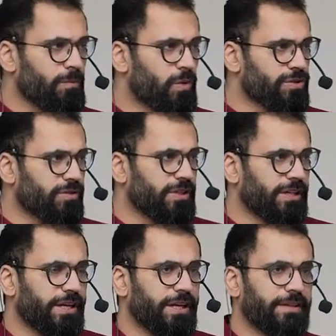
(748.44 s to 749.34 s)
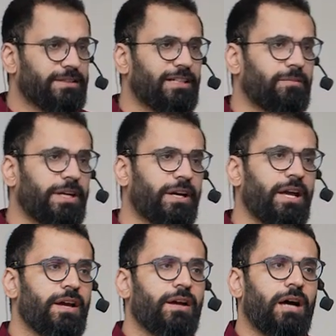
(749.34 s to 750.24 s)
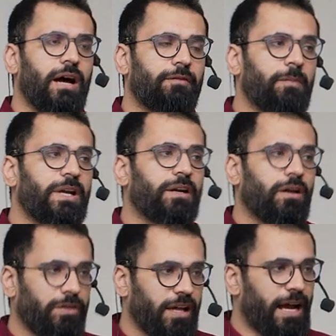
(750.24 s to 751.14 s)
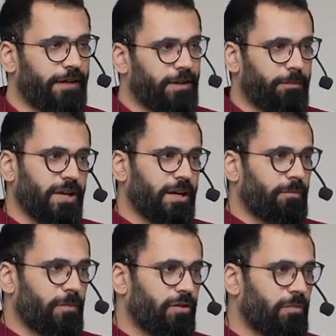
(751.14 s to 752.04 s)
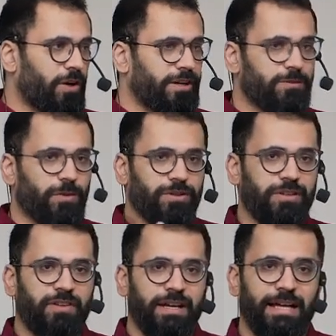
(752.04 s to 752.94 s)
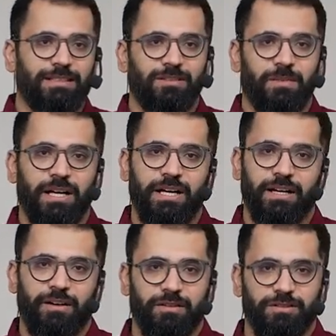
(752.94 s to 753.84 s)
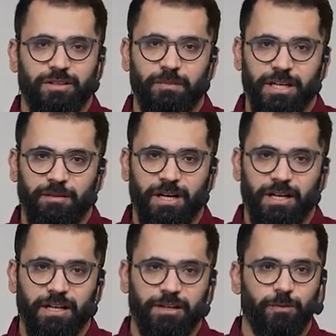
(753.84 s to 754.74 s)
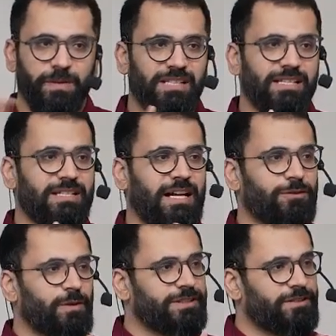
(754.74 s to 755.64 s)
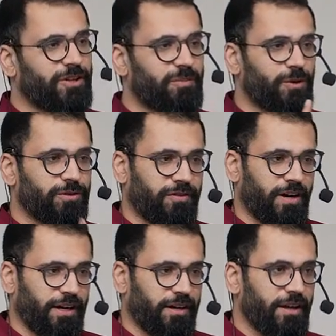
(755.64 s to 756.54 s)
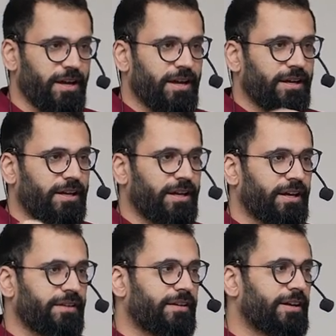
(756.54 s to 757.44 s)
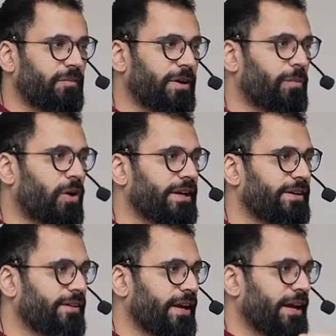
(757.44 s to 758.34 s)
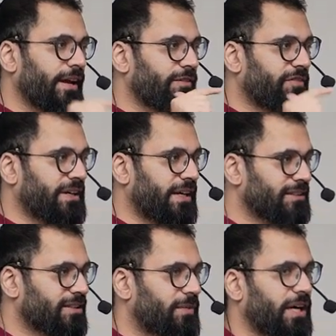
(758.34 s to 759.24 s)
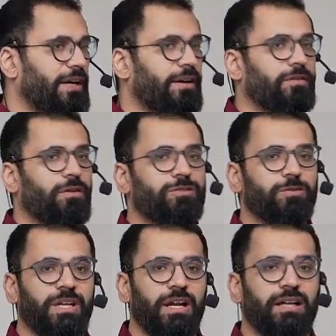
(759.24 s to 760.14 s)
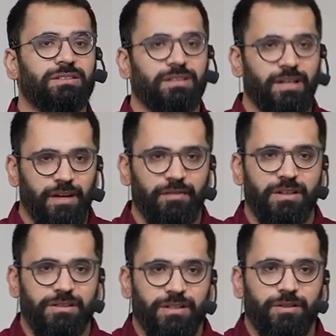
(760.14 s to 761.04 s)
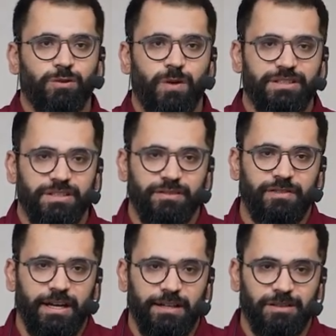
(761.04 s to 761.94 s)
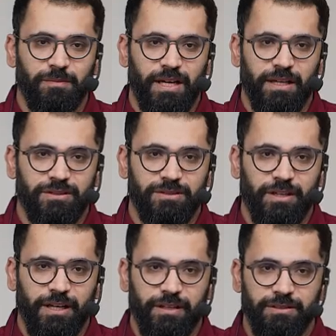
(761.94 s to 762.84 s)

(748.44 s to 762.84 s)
Most of the clearing and settlement there have been number of bodies both in financial market and also the money market. UPSC has asked questions on both front. Clearing and settlement bodies in financial market has also been asked. We'll see those questions in financial markets today.